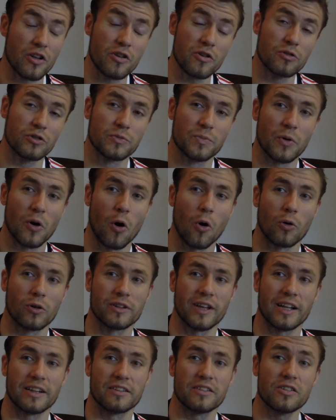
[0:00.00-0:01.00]
news
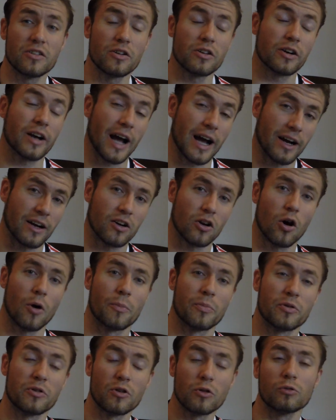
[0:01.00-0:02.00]
broke that Jurgen
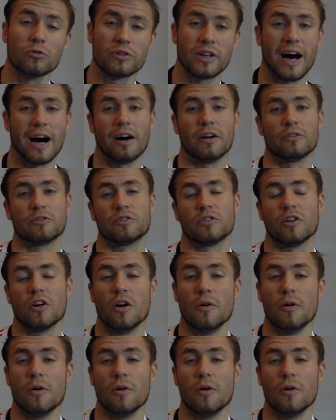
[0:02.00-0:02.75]
Klopp ruled out